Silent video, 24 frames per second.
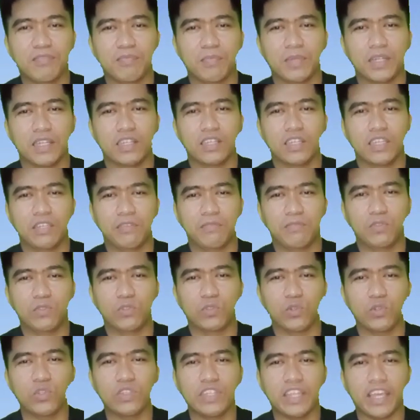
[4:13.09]
but if you
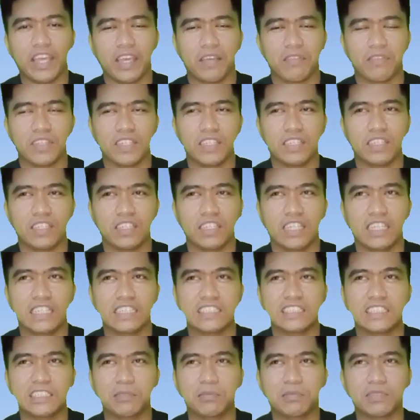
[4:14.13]
don't have it, it
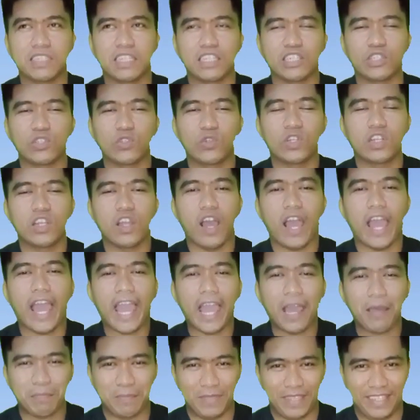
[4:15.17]
seems like you're not
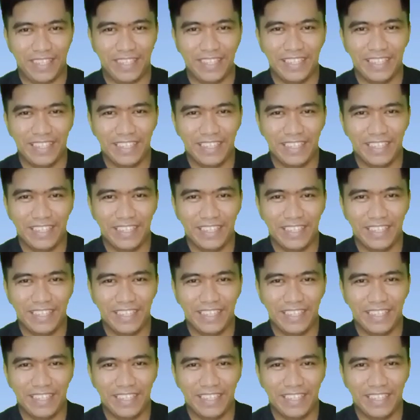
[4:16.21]
happy.